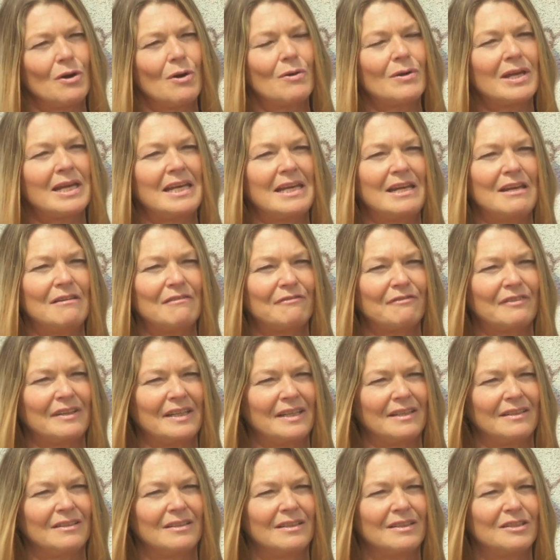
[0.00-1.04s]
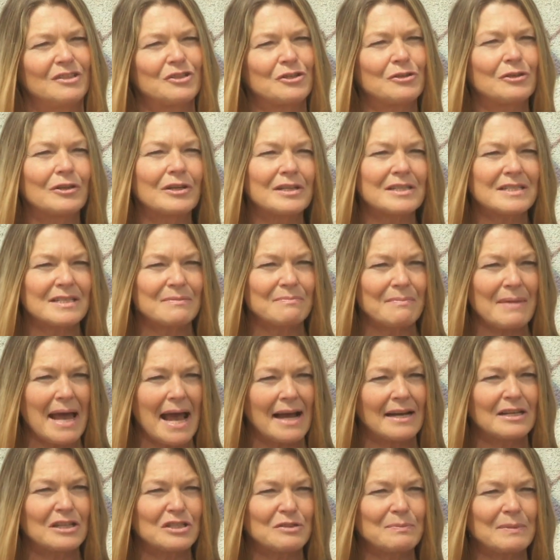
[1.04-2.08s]
O'Keefe in tourism
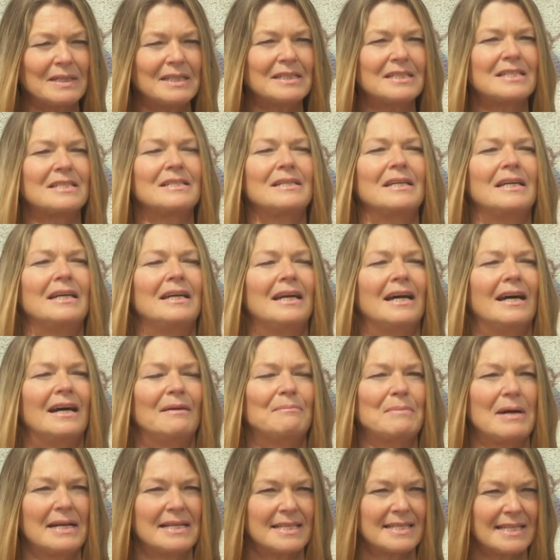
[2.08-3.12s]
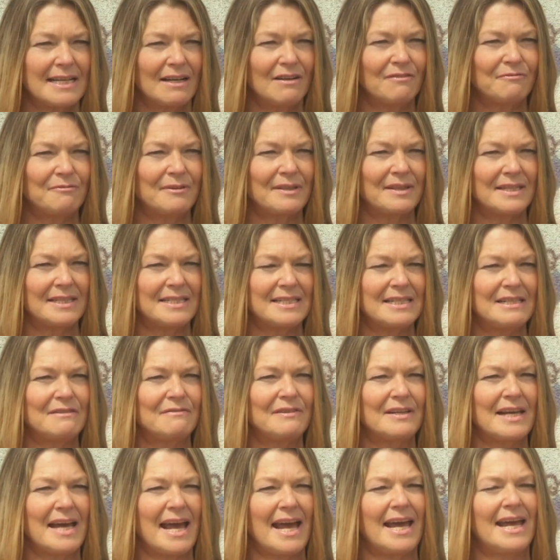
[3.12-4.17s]
management, myself with the
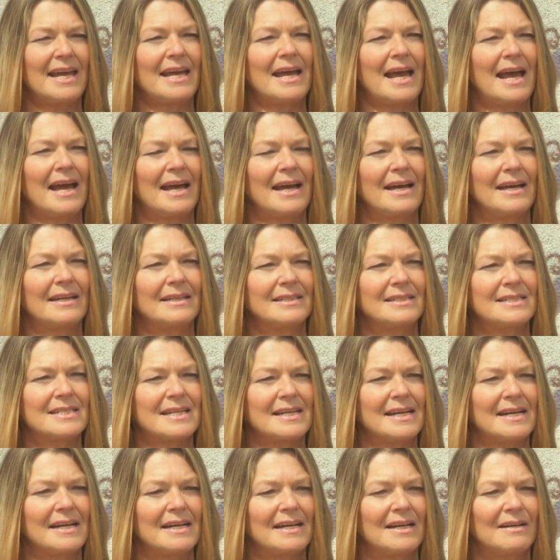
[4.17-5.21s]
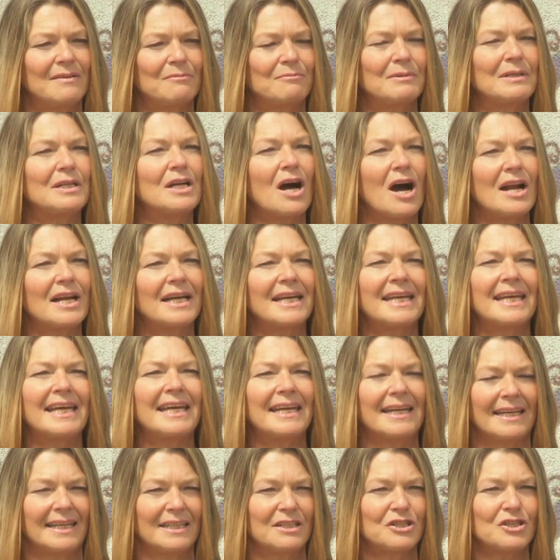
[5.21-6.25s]
DVA, and Renata
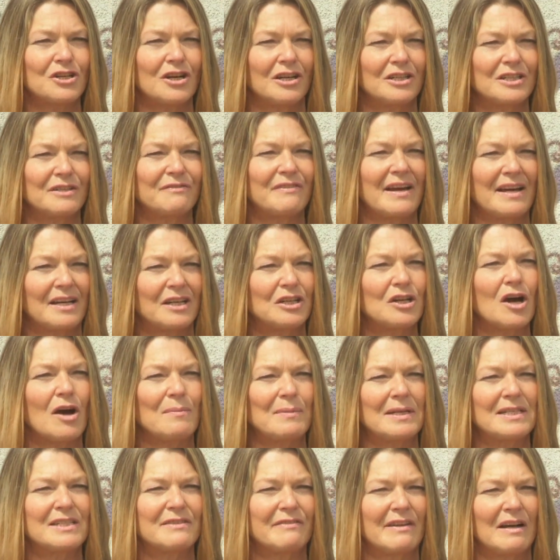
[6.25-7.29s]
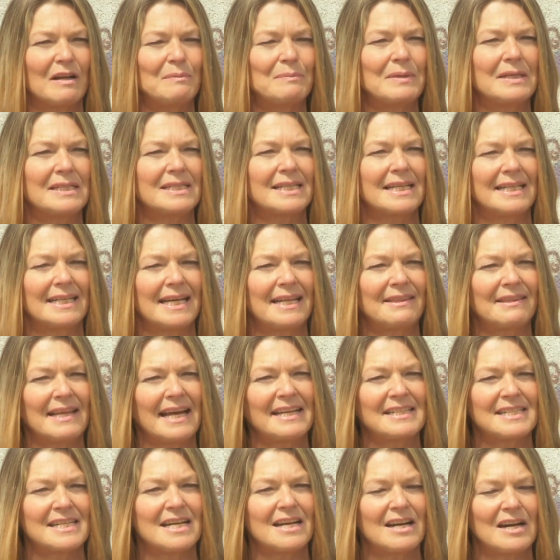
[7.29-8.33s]
King in charge of economic development. And at
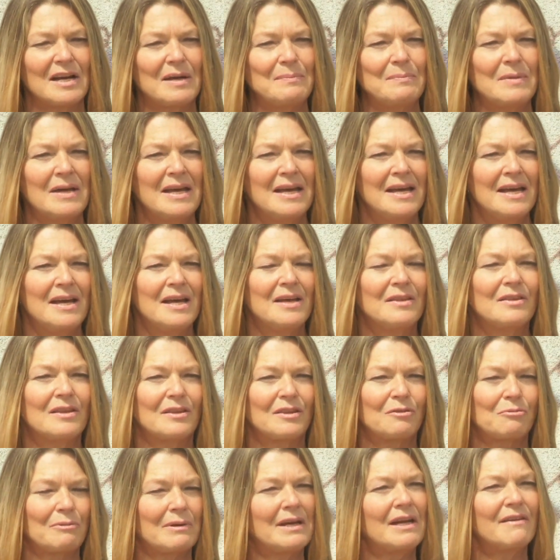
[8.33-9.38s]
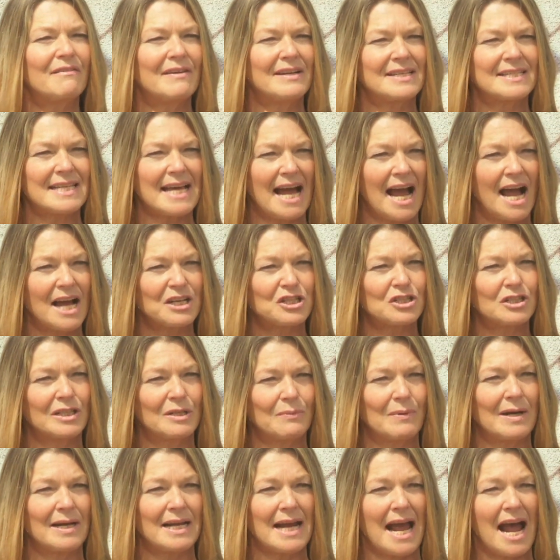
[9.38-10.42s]
that time, the three of us actually
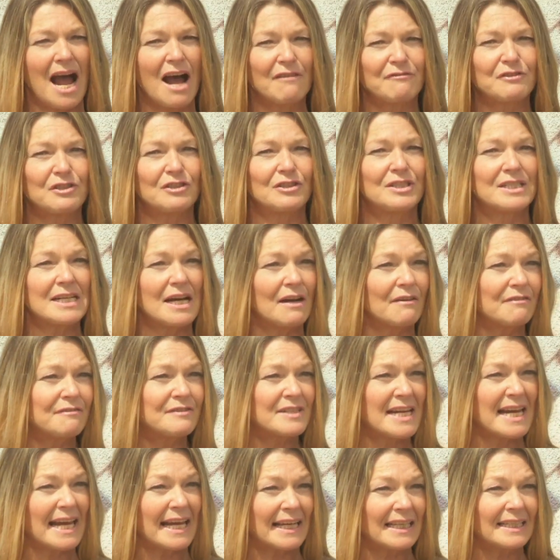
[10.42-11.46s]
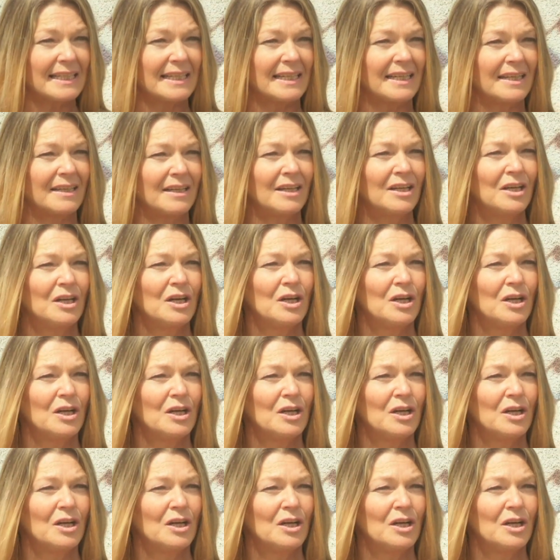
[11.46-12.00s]
went after dovetailing